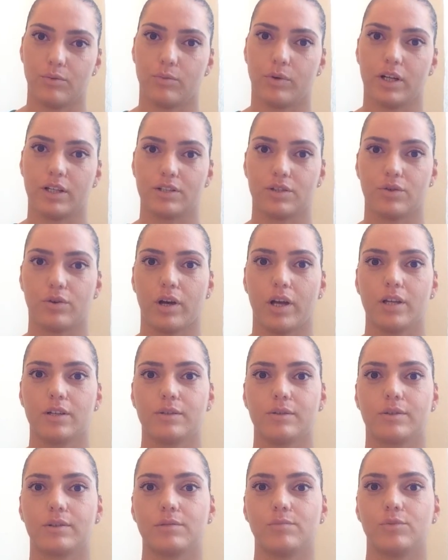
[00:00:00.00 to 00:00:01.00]
while trying
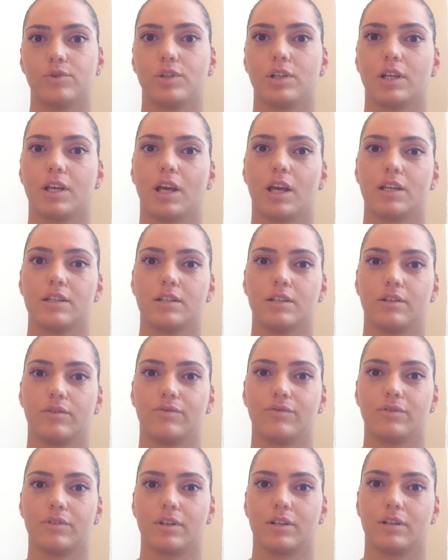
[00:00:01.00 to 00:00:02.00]
to communicate in a
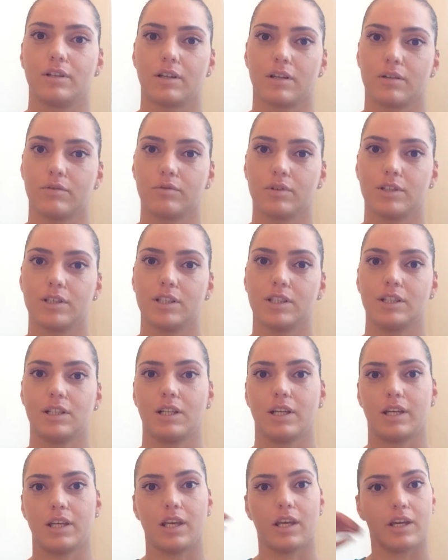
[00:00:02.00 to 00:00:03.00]
foreign language is
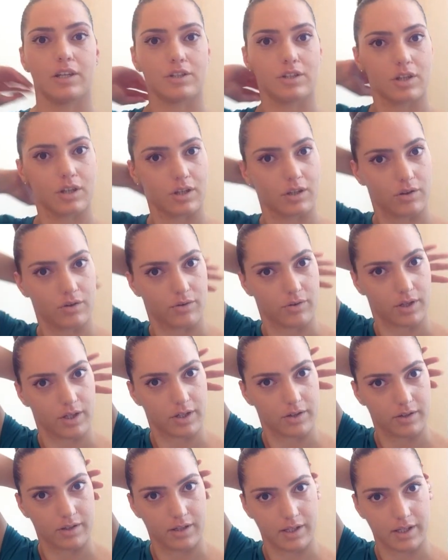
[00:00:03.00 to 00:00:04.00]
like catching your
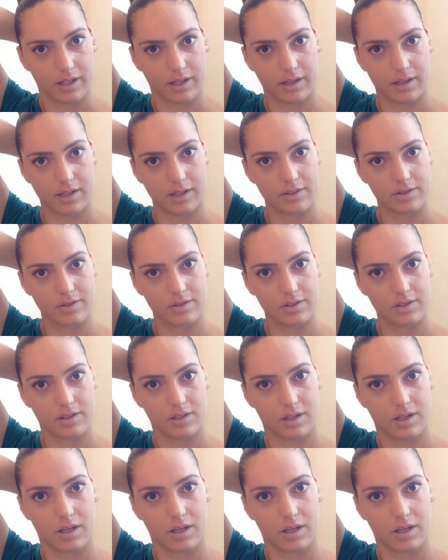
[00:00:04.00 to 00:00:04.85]
ear like this.